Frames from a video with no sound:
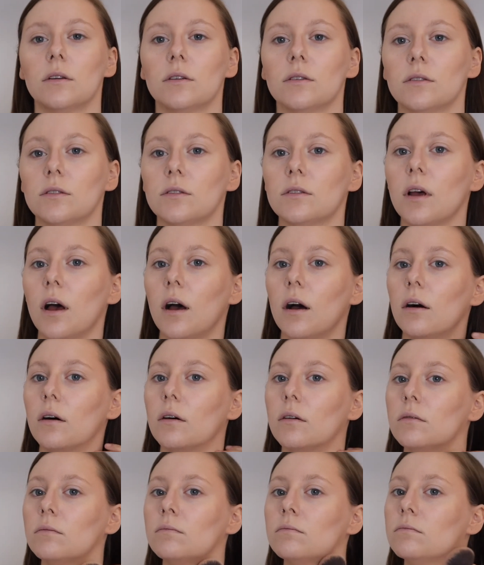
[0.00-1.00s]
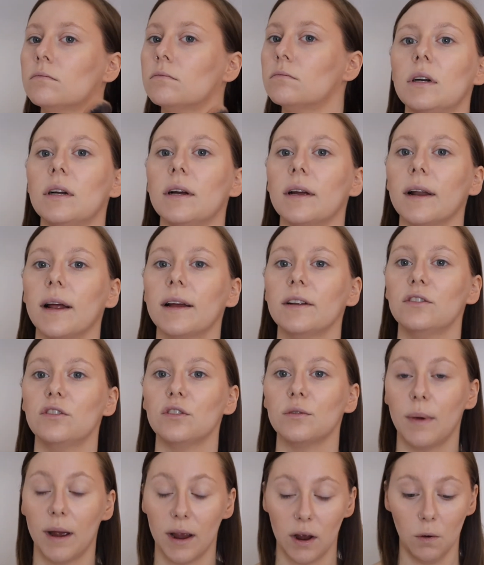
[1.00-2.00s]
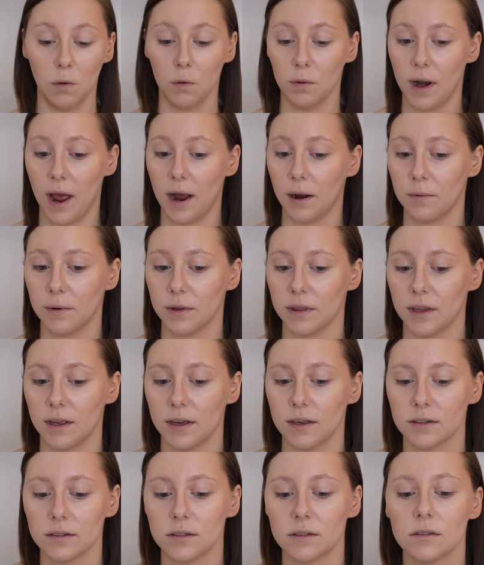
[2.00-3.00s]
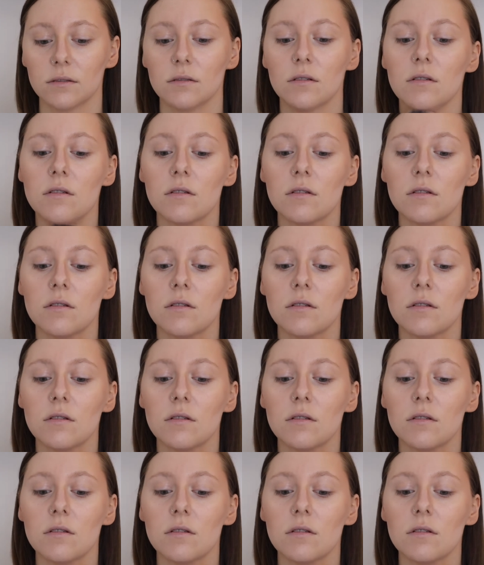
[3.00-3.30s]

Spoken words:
So, and I do my whole neck with this,